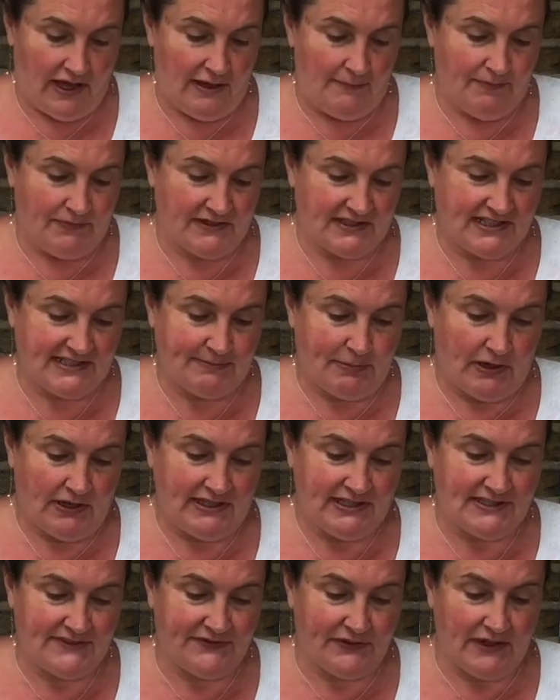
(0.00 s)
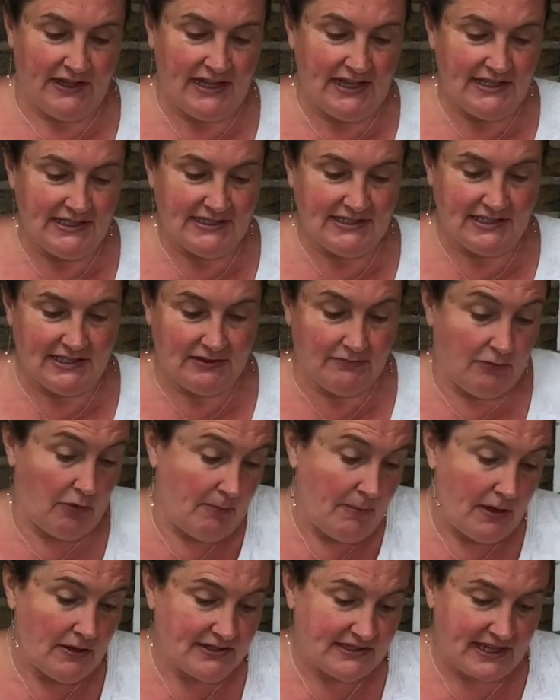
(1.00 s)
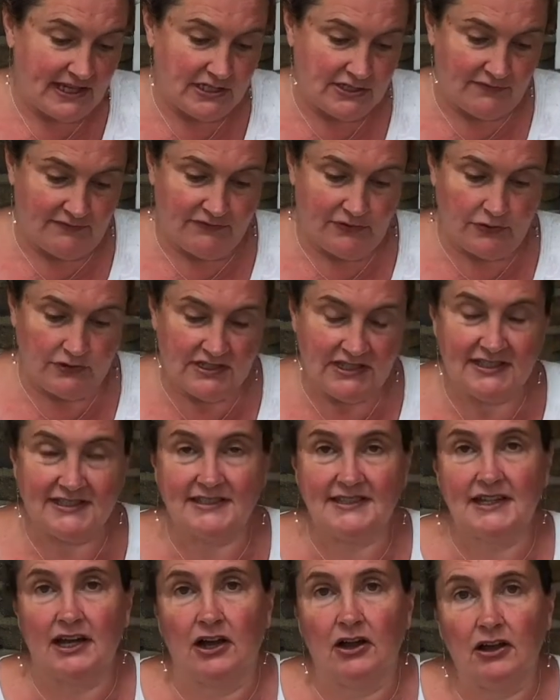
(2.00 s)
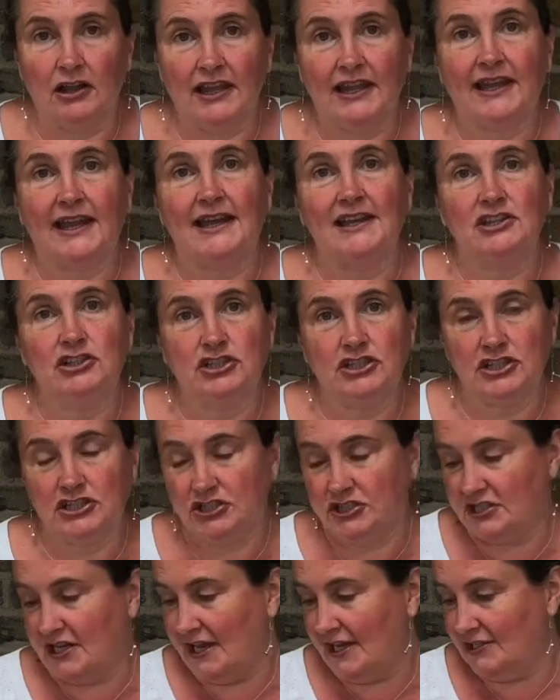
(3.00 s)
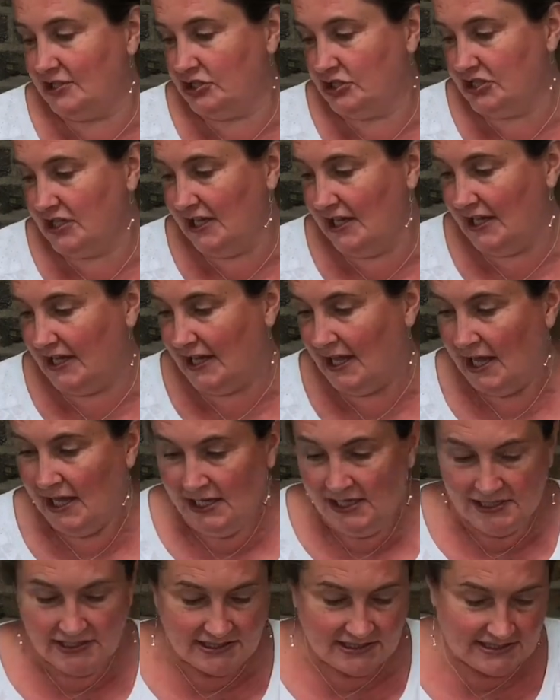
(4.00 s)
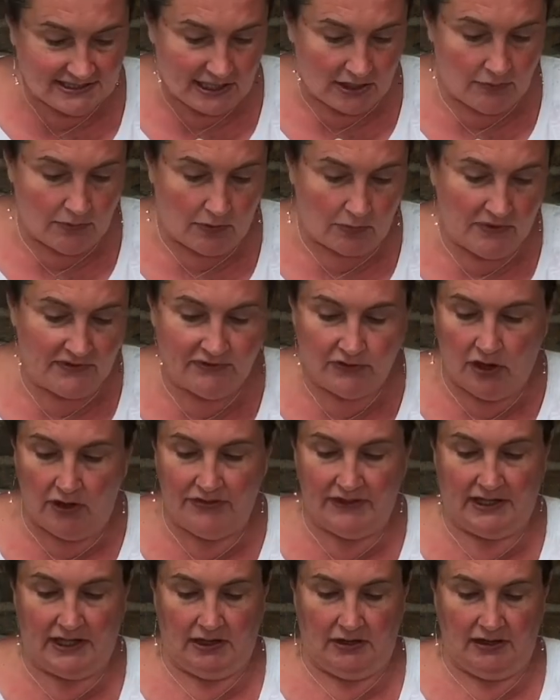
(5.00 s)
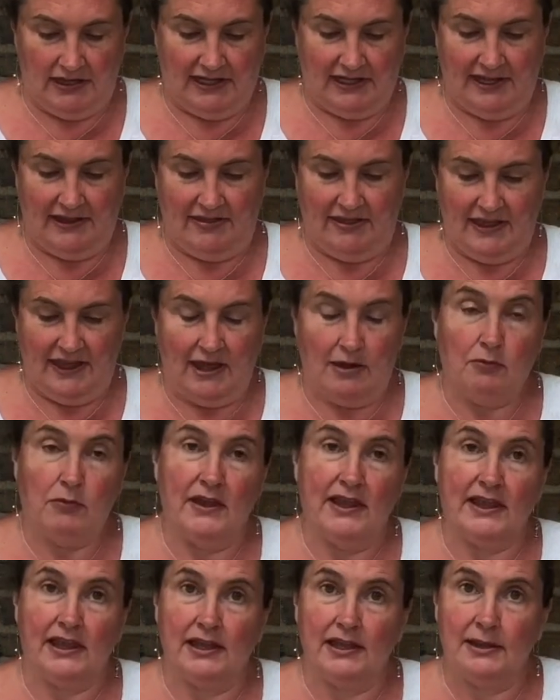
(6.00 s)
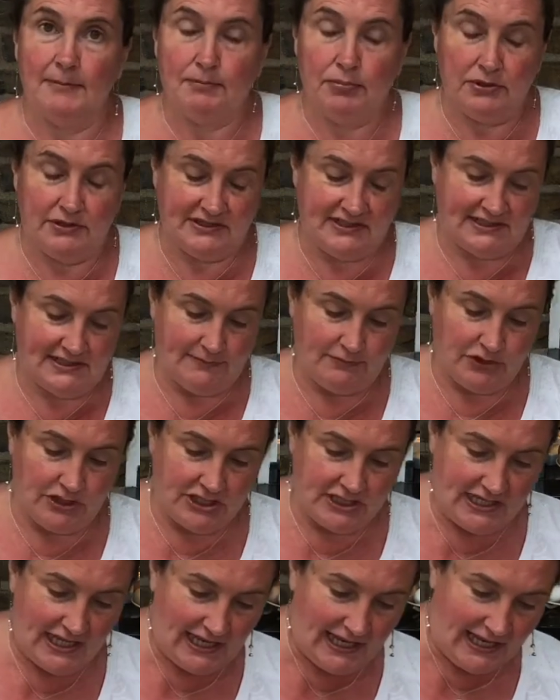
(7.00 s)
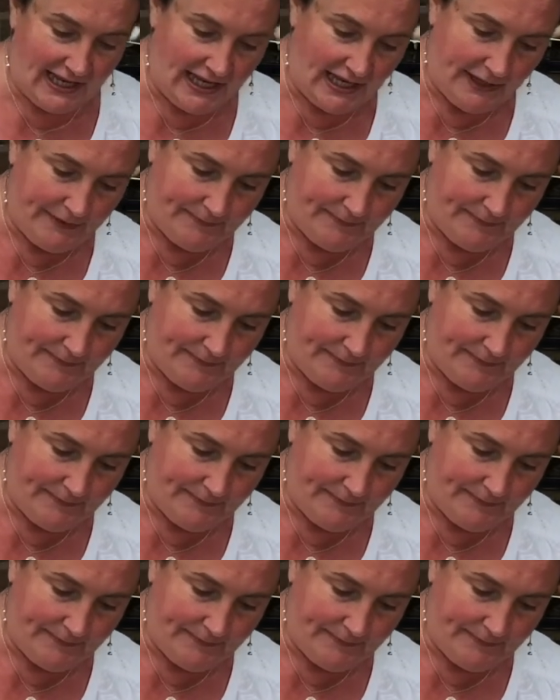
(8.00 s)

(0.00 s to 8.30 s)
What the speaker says: spice for Indian, well, most Asian food is garlic and ginger and chilli. So we've got the garlic in there. We're going to put some chilli.